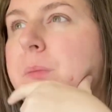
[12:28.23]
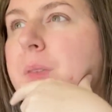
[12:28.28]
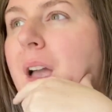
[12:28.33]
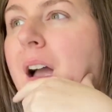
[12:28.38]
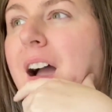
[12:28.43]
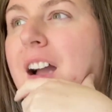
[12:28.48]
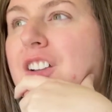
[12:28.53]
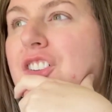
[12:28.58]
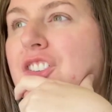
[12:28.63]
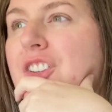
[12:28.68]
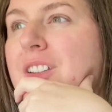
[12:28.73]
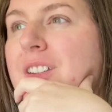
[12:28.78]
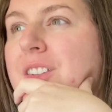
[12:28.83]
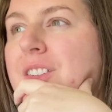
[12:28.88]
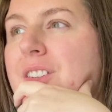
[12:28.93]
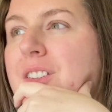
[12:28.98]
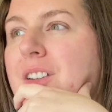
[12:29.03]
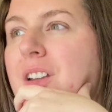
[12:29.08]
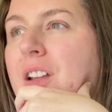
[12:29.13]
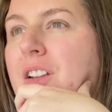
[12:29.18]
I
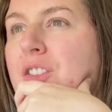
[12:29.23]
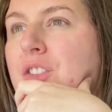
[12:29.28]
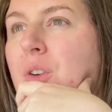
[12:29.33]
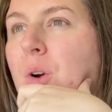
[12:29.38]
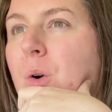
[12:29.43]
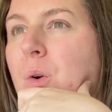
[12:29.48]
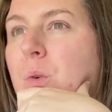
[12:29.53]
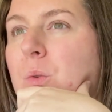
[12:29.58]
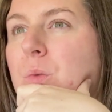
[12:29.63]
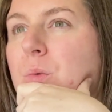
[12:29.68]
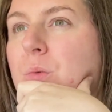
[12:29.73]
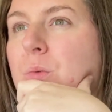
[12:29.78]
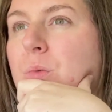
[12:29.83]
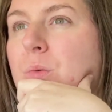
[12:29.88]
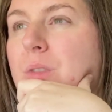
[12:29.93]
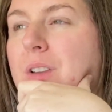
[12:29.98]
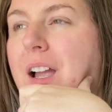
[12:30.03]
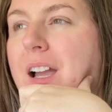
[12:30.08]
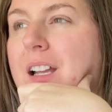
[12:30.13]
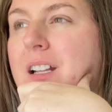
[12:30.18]
just don't
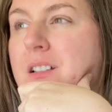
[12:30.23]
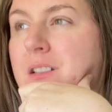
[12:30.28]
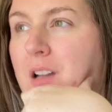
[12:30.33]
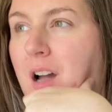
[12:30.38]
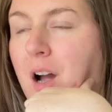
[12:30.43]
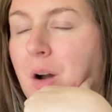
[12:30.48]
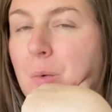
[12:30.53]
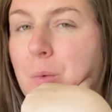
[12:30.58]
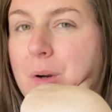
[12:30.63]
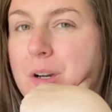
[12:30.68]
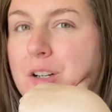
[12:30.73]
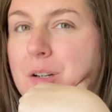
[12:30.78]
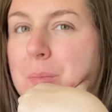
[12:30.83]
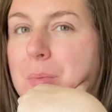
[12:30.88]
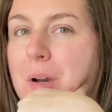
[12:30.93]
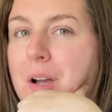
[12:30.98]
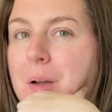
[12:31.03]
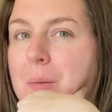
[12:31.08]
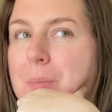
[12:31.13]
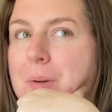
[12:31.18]
like not wearing a
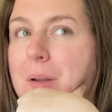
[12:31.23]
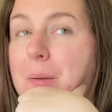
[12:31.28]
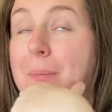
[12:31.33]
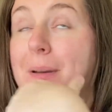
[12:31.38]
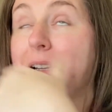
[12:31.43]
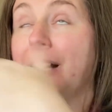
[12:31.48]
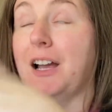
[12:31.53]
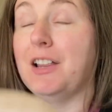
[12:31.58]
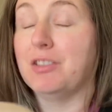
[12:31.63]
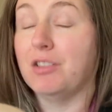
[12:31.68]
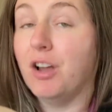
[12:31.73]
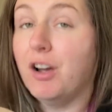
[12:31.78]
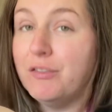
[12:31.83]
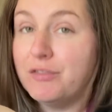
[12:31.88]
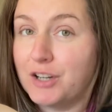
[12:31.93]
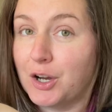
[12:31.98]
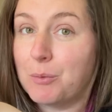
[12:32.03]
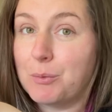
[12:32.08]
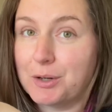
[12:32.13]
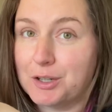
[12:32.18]
bra. I mean, I love
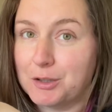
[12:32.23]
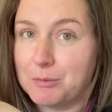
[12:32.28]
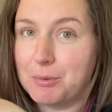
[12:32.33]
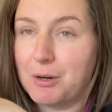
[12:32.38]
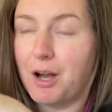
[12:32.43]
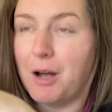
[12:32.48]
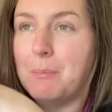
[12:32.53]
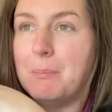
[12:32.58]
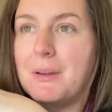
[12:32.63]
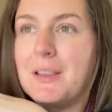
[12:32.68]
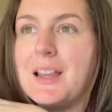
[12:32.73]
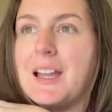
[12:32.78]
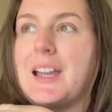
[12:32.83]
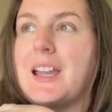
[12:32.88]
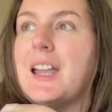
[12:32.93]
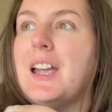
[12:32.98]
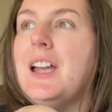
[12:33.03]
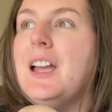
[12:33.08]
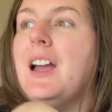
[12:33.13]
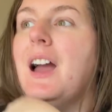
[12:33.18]
not wearing a bra, but
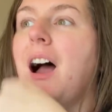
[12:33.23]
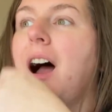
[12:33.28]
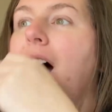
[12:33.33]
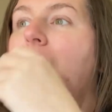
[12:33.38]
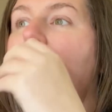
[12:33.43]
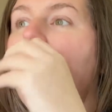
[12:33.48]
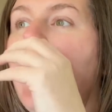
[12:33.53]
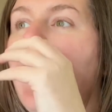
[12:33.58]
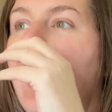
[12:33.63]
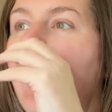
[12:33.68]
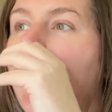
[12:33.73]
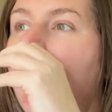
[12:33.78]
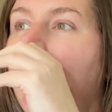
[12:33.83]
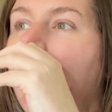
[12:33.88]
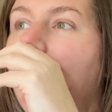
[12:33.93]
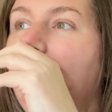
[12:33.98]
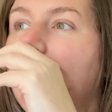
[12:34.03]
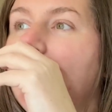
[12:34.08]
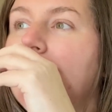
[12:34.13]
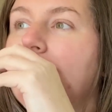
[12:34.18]
like,
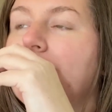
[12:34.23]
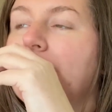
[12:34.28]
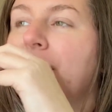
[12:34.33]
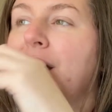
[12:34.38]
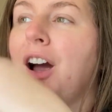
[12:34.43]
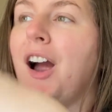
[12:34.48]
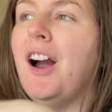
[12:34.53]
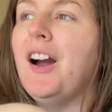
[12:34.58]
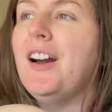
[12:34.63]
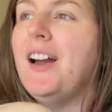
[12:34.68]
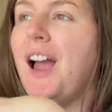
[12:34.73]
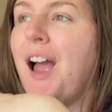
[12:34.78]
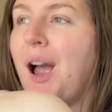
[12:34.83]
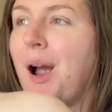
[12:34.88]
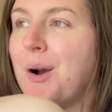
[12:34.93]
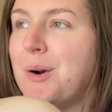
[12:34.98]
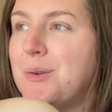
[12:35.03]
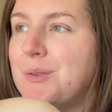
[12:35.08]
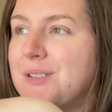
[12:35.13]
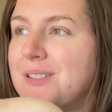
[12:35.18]
I like, our
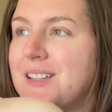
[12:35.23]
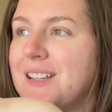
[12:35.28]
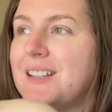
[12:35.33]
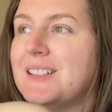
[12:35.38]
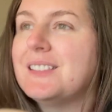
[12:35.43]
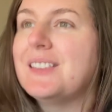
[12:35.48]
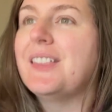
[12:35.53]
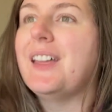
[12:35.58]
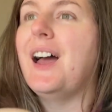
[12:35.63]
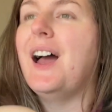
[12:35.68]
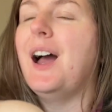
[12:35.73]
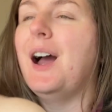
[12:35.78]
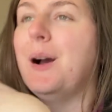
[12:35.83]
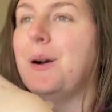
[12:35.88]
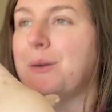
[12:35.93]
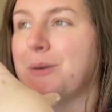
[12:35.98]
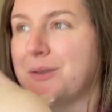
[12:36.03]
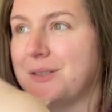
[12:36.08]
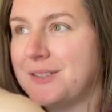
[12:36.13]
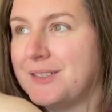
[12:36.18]
house is the
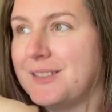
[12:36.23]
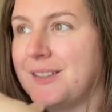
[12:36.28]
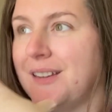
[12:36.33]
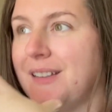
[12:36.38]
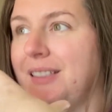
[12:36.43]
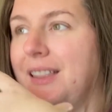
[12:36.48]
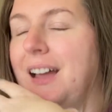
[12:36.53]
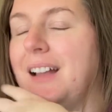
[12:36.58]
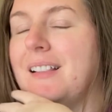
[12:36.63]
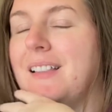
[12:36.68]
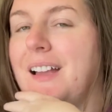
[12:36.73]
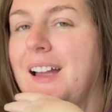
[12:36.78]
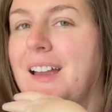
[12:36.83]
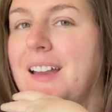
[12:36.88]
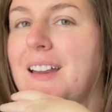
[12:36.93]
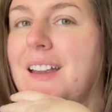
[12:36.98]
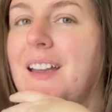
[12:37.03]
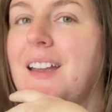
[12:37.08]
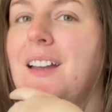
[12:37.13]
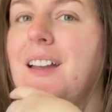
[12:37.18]
house that
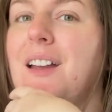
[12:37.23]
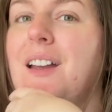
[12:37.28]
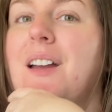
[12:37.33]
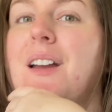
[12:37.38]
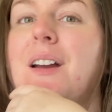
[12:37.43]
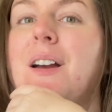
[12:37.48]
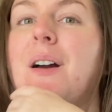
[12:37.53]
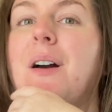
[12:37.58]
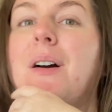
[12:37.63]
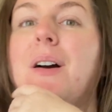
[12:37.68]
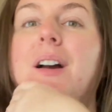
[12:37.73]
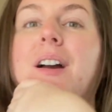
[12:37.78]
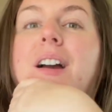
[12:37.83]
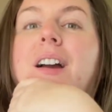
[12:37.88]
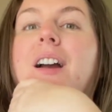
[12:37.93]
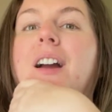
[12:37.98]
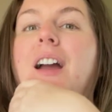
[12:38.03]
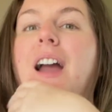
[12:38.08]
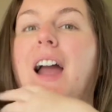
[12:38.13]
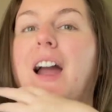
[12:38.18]
like
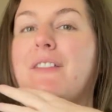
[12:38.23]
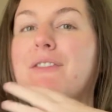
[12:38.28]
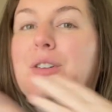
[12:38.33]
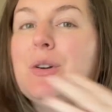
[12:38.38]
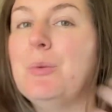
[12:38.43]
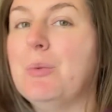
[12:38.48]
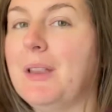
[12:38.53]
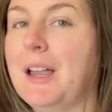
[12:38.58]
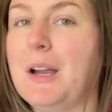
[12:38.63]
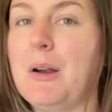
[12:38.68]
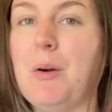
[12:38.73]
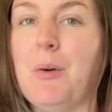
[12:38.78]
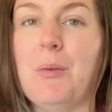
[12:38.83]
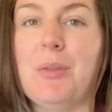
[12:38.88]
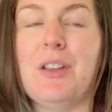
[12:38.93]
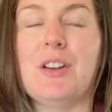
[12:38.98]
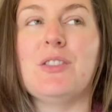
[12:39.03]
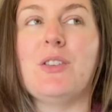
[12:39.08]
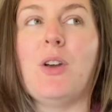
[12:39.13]
every, like, there's